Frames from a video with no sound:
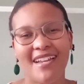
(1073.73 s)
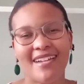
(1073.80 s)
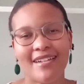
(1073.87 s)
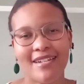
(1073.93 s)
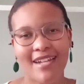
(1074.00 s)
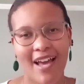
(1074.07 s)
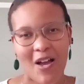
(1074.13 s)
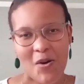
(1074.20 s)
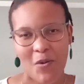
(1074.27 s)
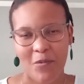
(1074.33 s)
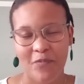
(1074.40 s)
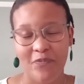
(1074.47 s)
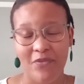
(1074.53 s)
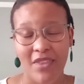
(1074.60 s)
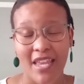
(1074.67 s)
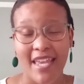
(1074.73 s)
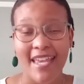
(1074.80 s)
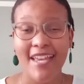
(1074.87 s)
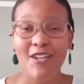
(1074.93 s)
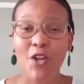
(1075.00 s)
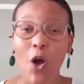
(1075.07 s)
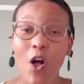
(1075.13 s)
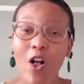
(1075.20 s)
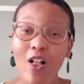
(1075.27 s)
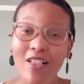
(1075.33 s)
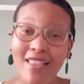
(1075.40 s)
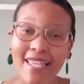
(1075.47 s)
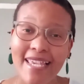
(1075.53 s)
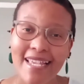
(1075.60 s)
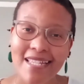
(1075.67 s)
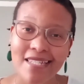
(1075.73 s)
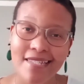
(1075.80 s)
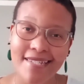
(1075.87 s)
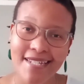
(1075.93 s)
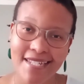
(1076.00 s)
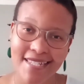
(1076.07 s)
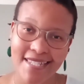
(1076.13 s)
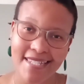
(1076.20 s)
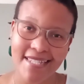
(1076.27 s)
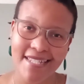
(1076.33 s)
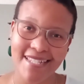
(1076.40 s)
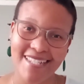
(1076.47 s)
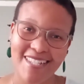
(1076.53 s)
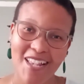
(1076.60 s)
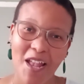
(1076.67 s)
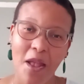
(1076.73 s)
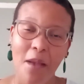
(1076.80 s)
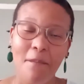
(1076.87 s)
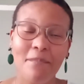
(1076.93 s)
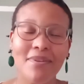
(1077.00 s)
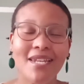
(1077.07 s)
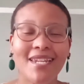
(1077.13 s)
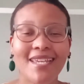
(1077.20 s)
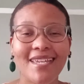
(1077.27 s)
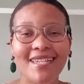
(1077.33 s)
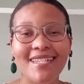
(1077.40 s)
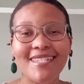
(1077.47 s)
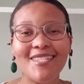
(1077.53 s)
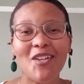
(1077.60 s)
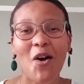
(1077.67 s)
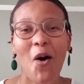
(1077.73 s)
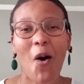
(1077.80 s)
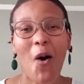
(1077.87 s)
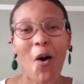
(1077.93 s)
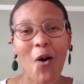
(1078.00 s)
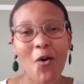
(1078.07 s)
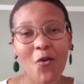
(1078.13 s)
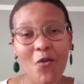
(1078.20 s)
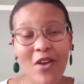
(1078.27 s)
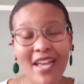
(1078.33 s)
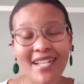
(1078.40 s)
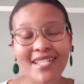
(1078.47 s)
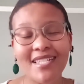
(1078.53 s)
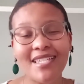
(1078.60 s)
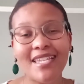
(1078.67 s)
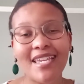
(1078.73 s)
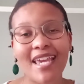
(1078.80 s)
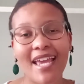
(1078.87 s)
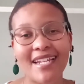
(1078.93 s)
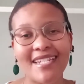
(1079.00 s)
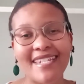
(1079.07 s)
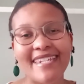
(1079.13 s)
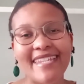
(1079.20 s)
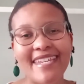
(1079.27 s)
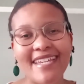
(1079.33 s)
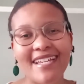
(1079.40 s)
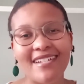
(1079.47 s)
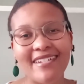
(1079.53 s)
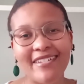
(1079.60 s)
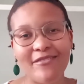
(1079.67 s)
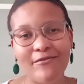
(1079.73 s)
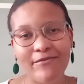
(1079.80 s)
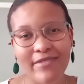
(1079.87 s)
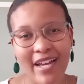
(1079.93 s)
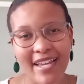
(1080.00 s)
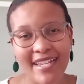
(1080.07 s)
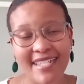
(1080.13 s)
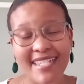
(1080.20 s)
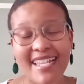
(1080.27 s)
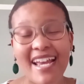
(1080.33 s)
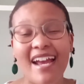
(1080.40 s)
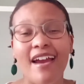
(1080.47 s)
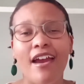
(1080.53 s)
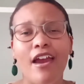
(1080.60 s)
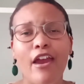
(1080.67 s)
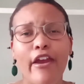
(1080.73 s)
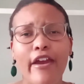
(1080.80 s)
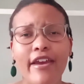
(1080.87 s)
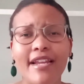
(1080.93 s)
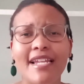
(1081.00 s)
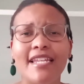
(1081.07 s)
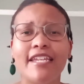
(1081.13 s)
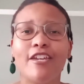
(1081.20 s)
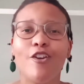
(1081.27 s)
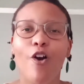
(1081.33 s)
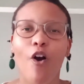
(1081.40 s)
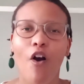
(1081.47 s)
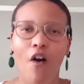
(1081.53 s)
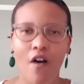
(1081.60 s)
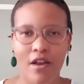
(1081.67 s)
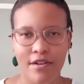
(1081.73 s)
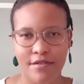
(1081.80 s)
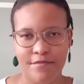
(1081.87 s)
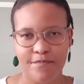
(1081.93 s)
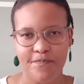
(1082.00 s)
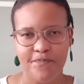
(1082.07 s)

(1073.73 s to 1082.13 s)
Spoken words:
Now, in all instances, please always get legal advice early on.